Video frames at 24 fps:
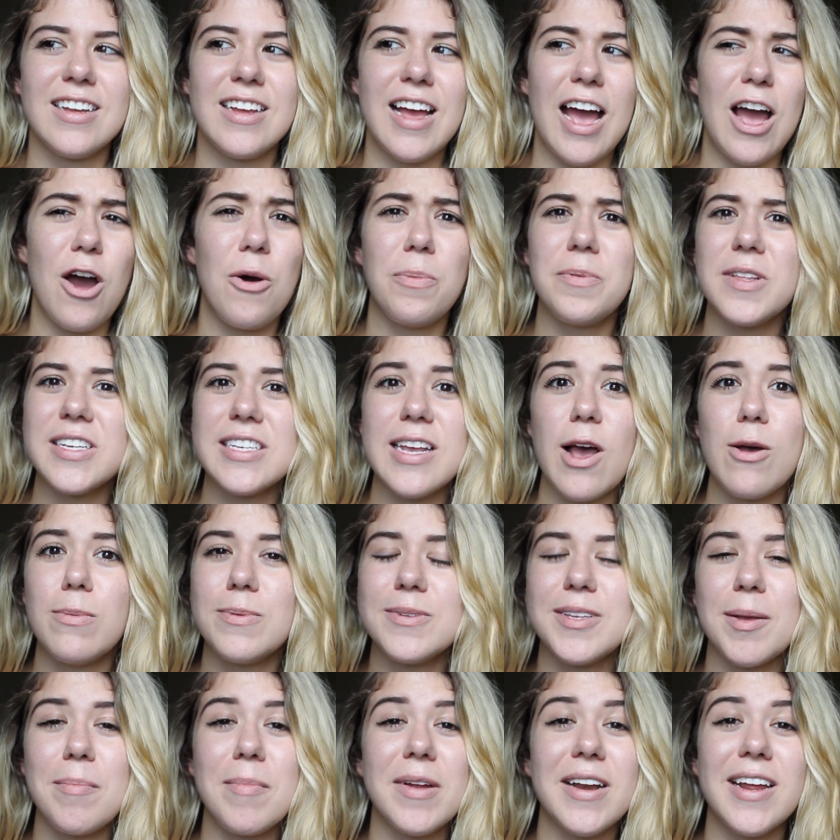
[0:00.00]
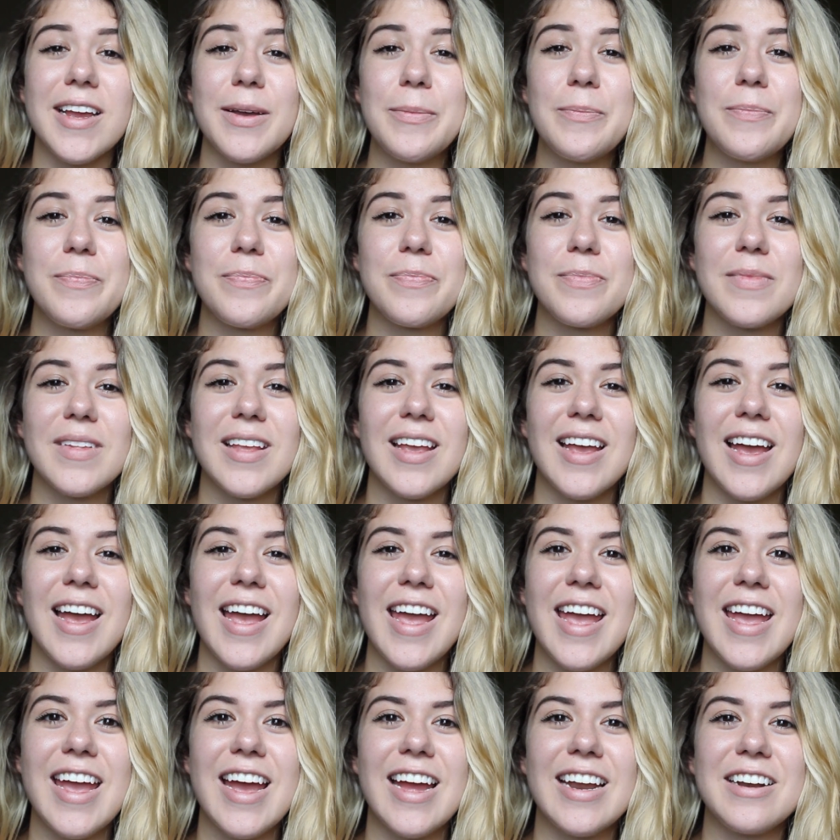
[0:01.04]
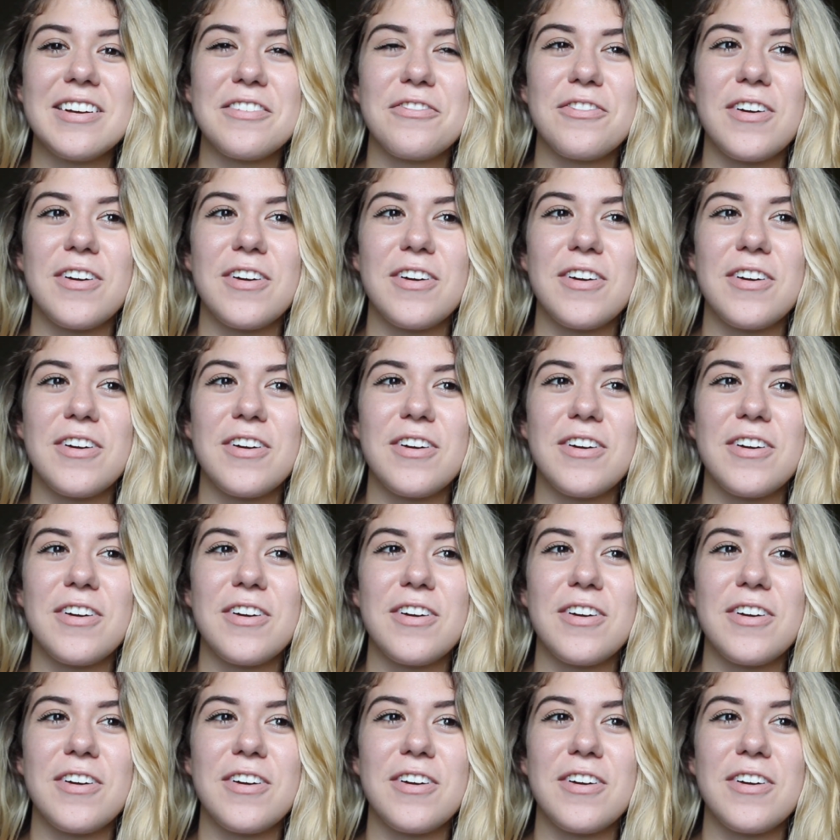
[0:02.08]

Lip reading: I hope this helps somebody. And